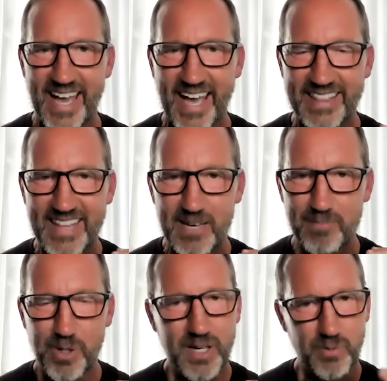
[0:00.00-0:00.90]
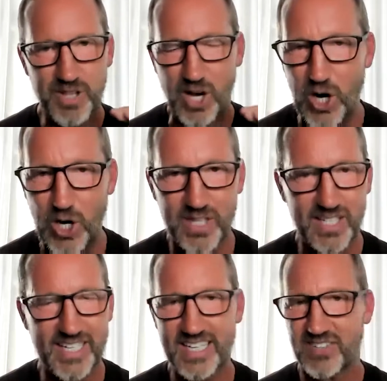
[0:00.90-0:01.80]
and they put it with all the
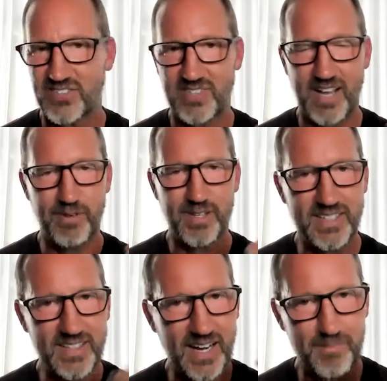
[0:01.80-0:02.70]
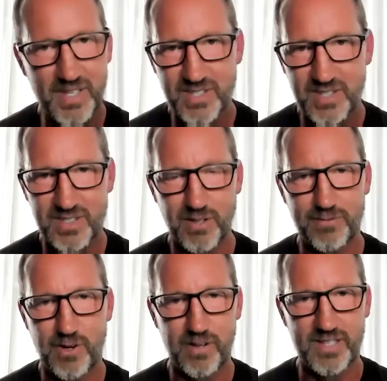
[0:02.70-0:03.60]
links, everything that I've mentioned so
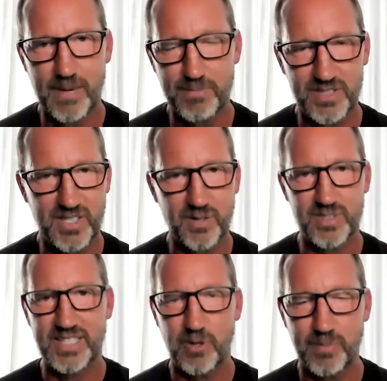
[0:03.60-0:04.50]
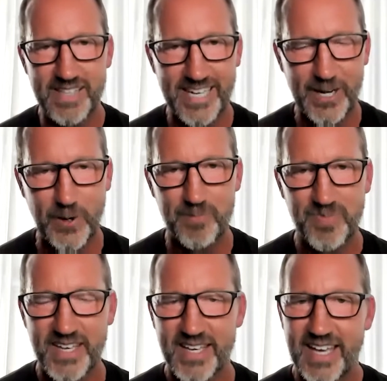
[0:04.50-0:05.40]
far, the episodes, they'll be there.
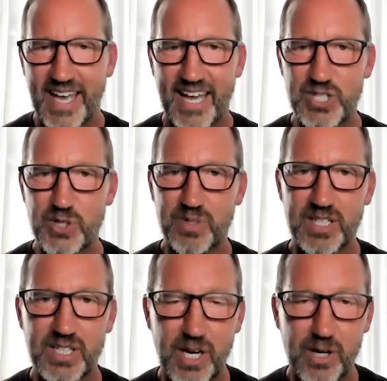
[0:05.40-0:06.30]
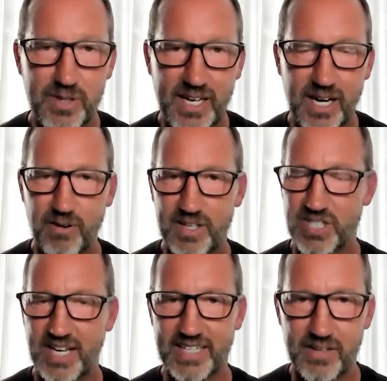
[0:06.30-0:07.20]
And you can go there and
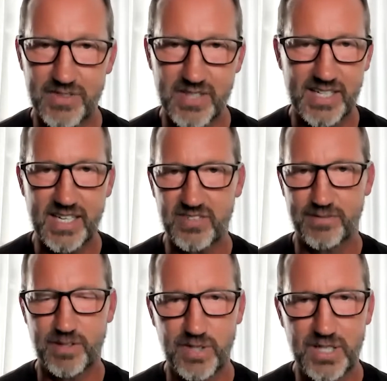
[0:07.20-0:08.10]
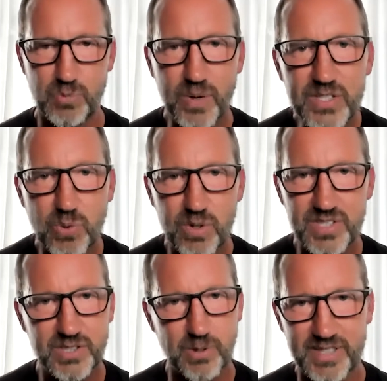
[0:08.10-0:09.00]
check out the links. If there's any
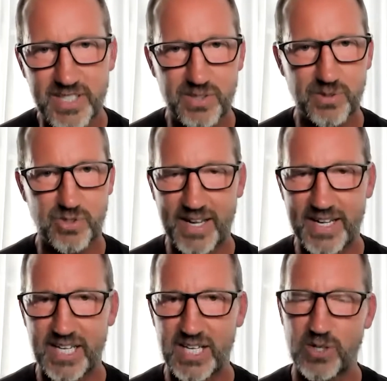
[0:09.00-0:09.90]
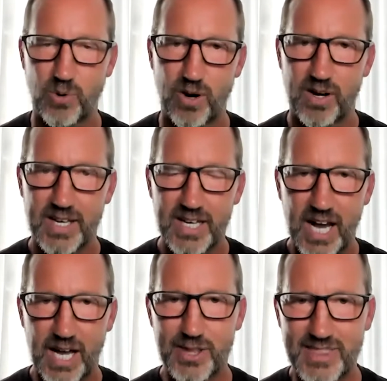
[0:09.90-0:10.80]
resources or additional training or
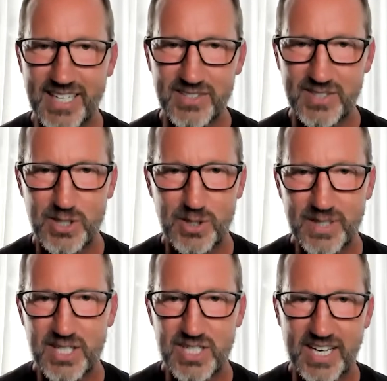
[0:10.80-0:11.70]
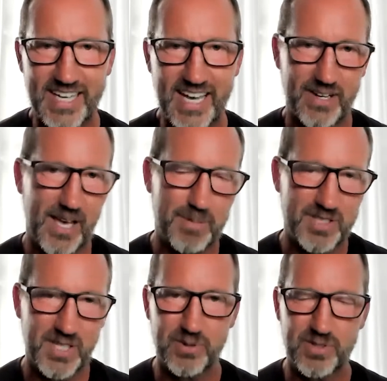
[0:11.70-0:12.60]
other things that you need to check out,
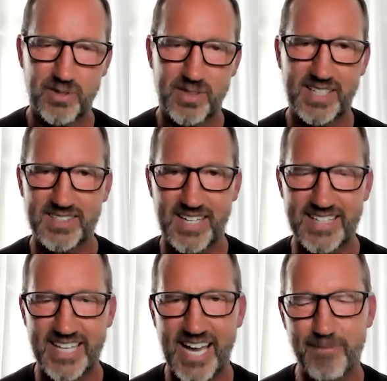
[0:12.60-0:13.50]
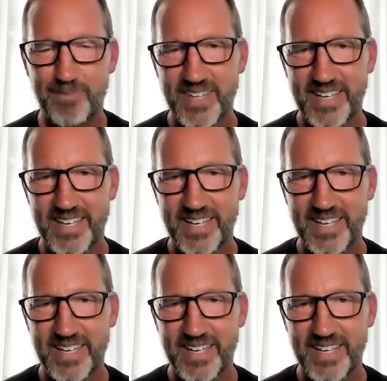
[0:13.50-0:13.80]
episodes or things like that,